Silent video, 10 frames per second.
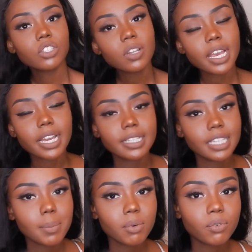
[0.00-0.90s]
So like I
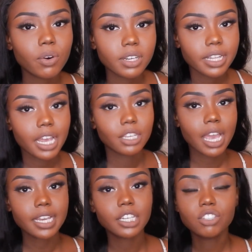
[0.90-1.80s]
said before, that
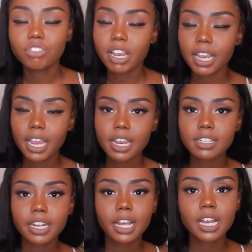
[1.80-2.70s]
Yaki Straight
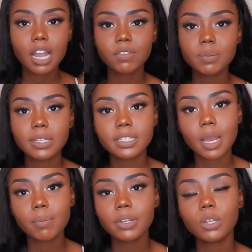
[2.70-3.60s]
hair that I got from this
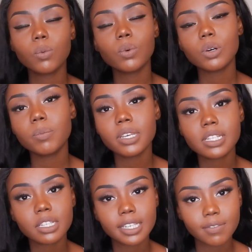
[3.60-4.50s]
company will be
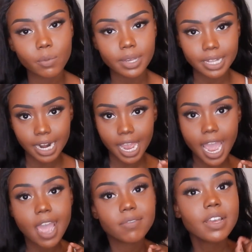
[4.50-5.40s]
in the giveaway that I
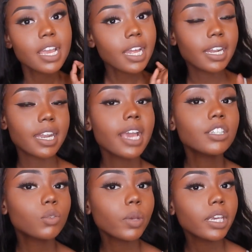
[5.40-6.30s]
have
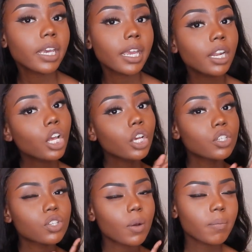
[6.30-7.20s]
next weekend,
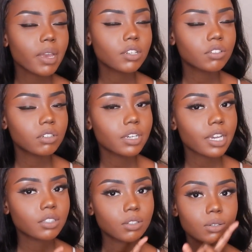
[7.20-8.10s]
so make sure you
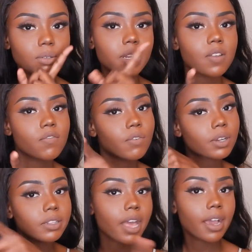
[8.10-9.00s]
guys tune in
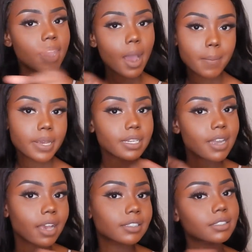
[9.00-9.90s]
for that coming
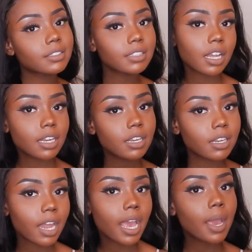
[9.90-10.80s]
next
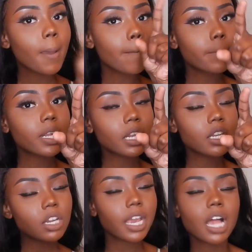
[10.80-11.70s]
Sunday. Put it
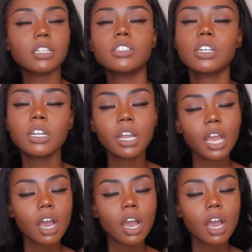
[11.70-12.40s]
in your calendar.